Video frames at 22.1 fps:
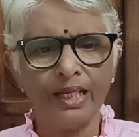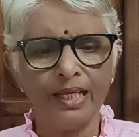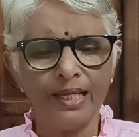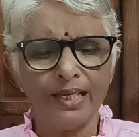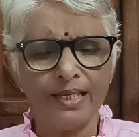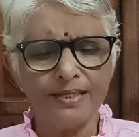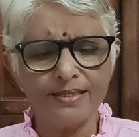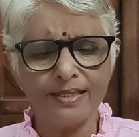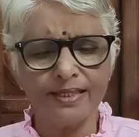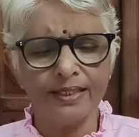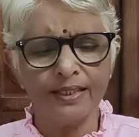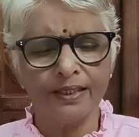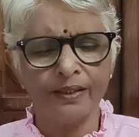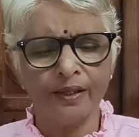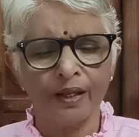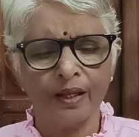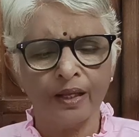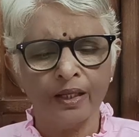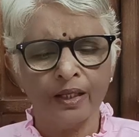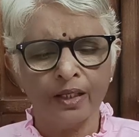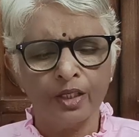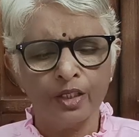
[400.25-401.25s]
isn't it?
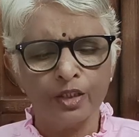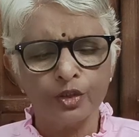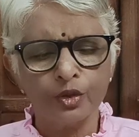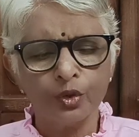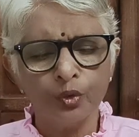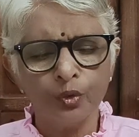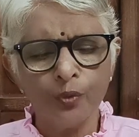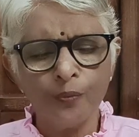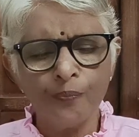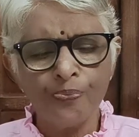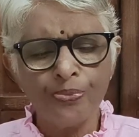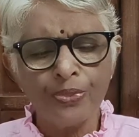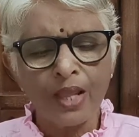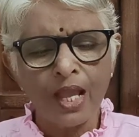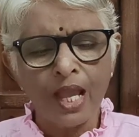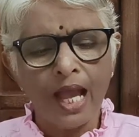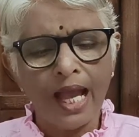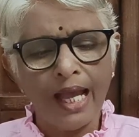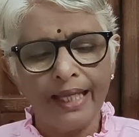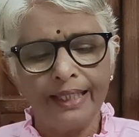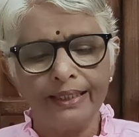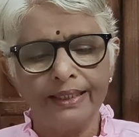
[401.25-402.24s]
So,
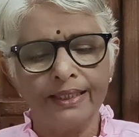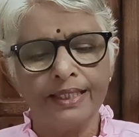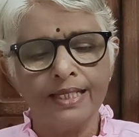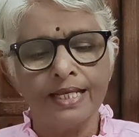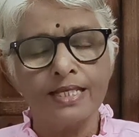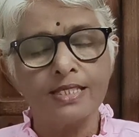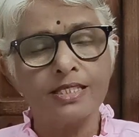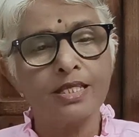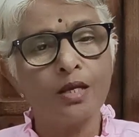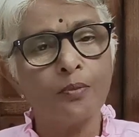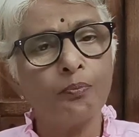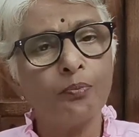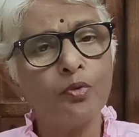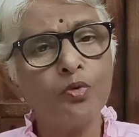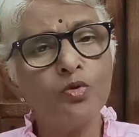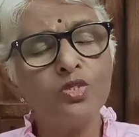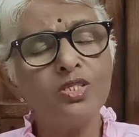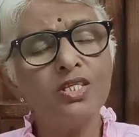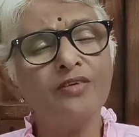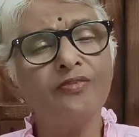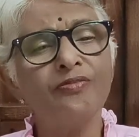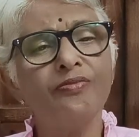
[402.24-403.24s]
and
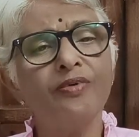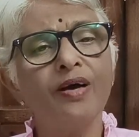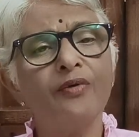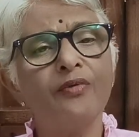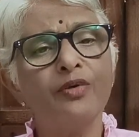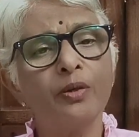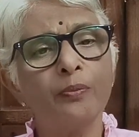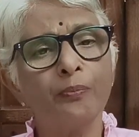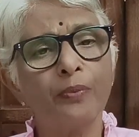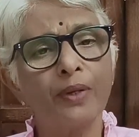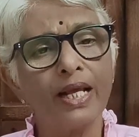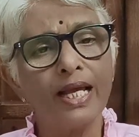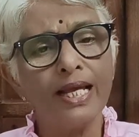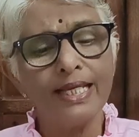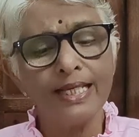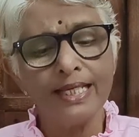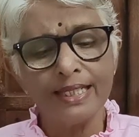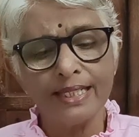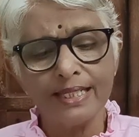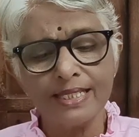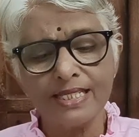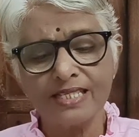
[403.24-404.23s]
suppose if our
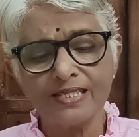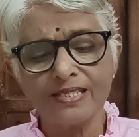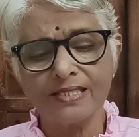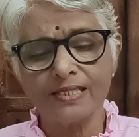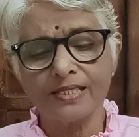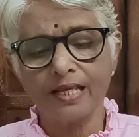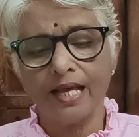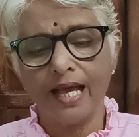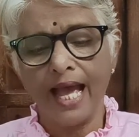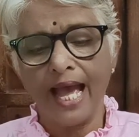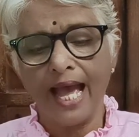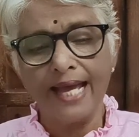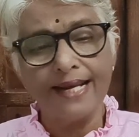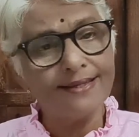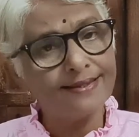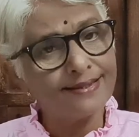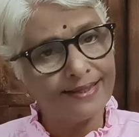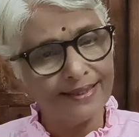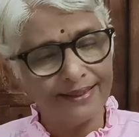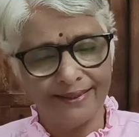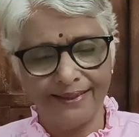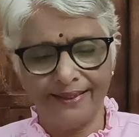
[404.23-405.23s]
prayer is
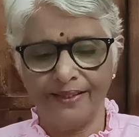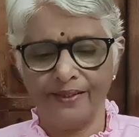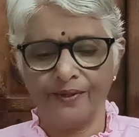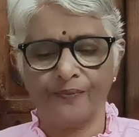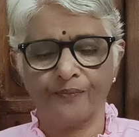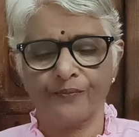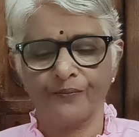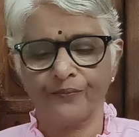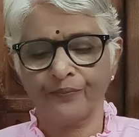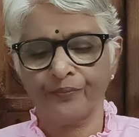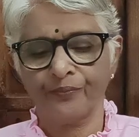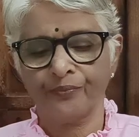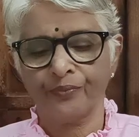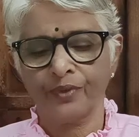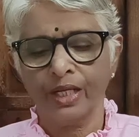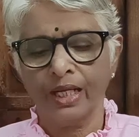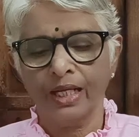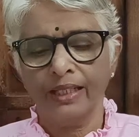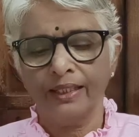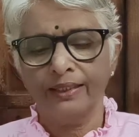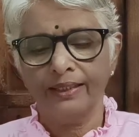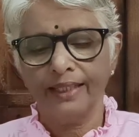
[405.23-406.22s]
answered,
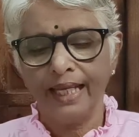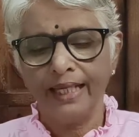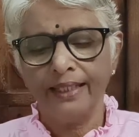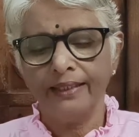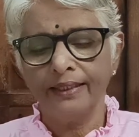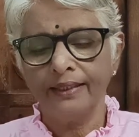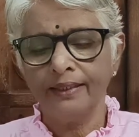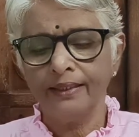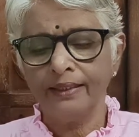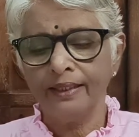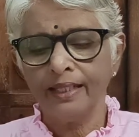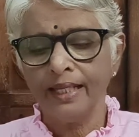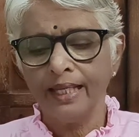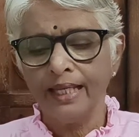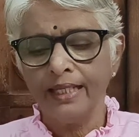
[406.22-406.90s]
then